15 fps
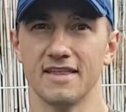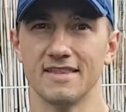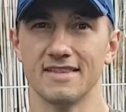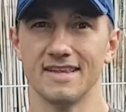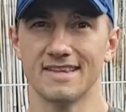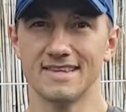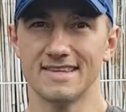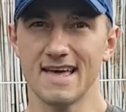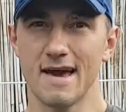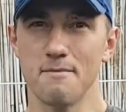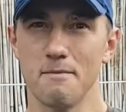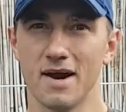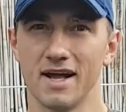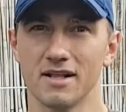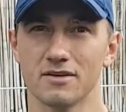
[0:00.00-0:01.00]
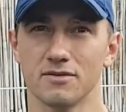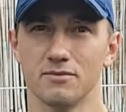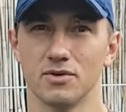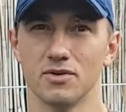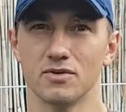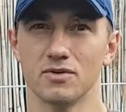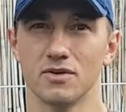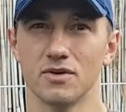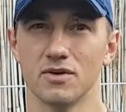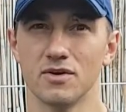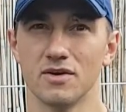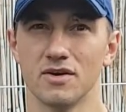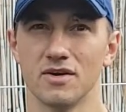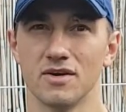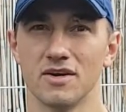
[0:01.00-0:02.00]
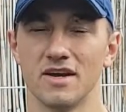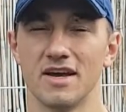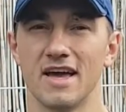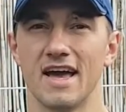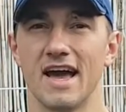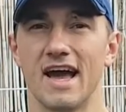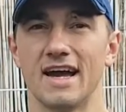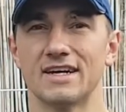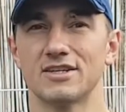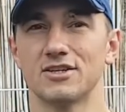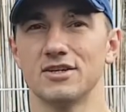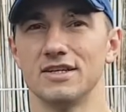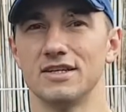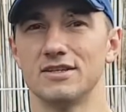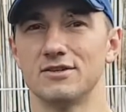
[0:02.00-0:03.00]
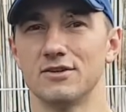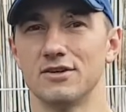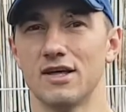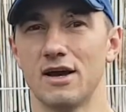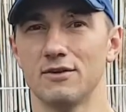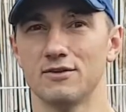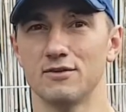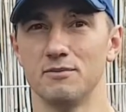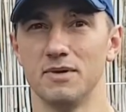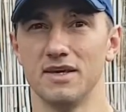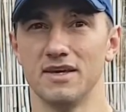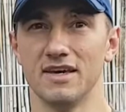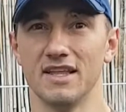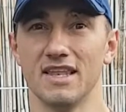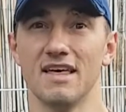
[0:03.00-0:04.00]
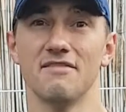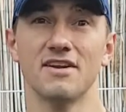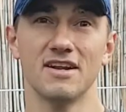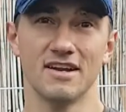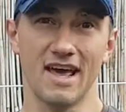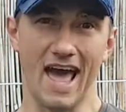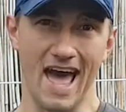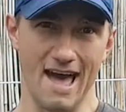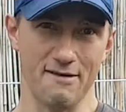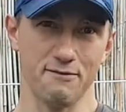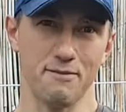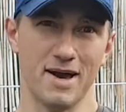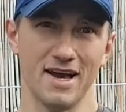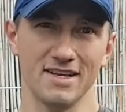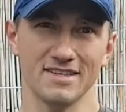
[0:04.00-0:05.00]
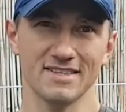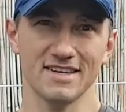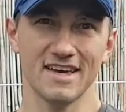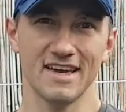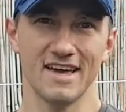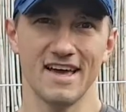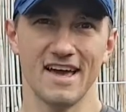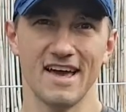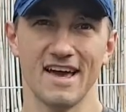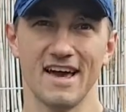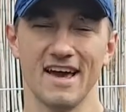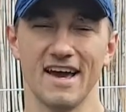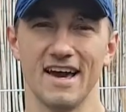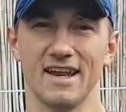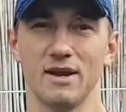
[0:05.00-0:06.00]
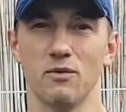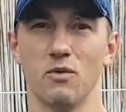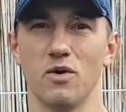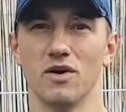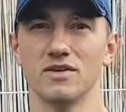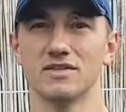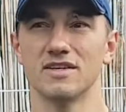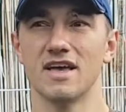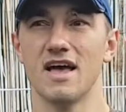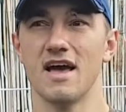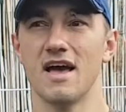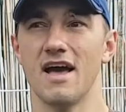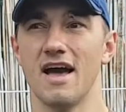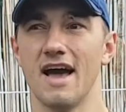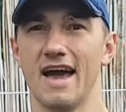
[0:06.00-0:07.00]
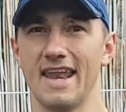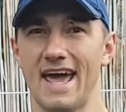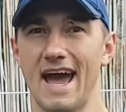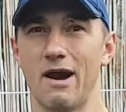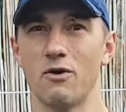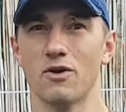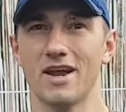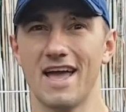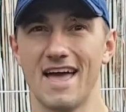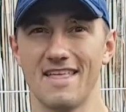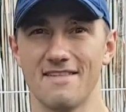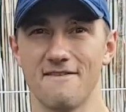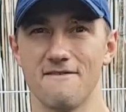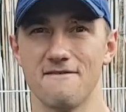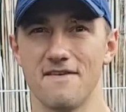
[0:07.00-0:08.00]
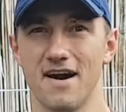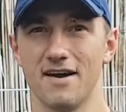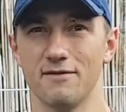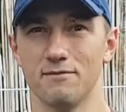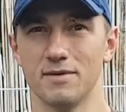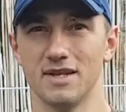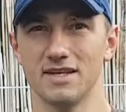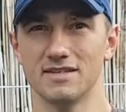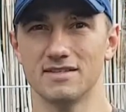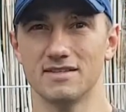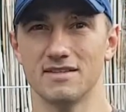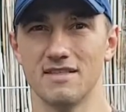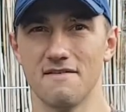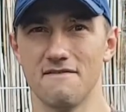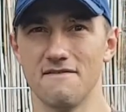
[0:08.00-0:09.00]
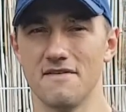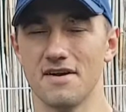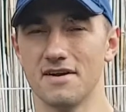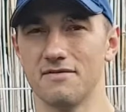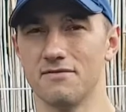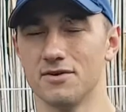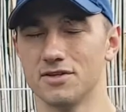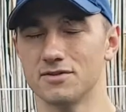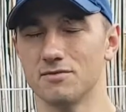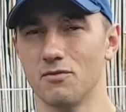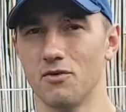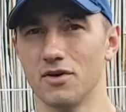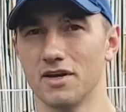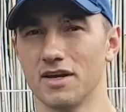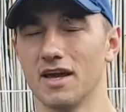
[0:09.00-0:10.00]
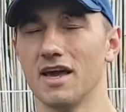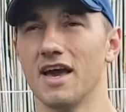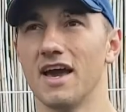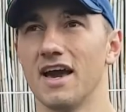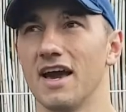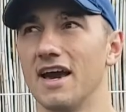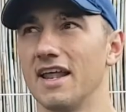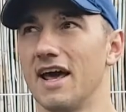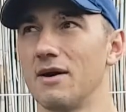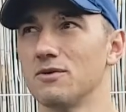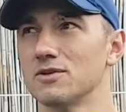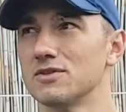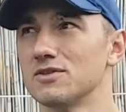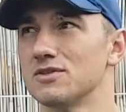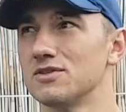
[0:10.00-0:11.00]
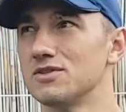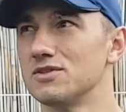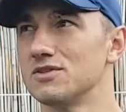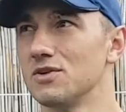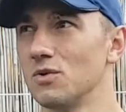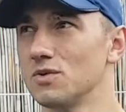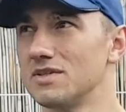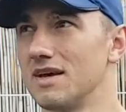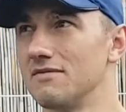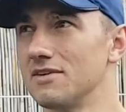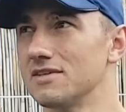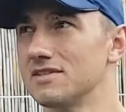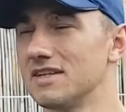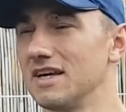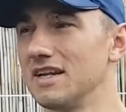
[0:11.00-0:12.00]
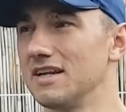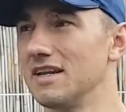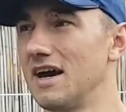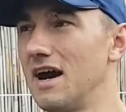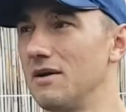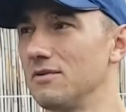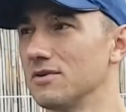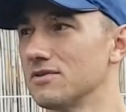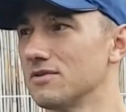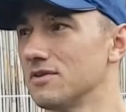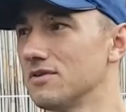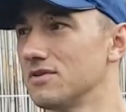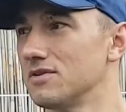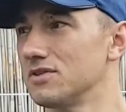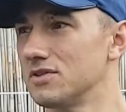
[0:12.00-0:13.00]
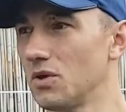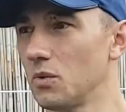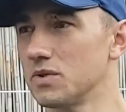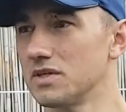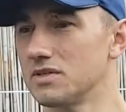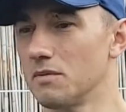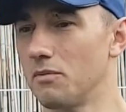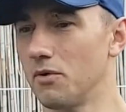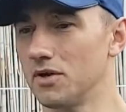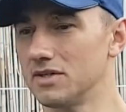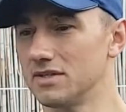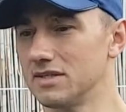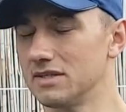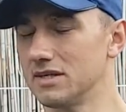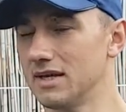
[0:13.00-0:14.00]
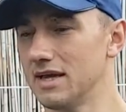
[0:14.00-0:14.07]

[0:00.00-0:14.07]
the 10-mile commute actually turned out to be 11 and a half miles, and it was an hour and 5 minutes the very first morning. And I was so devastated, I was so disappointed,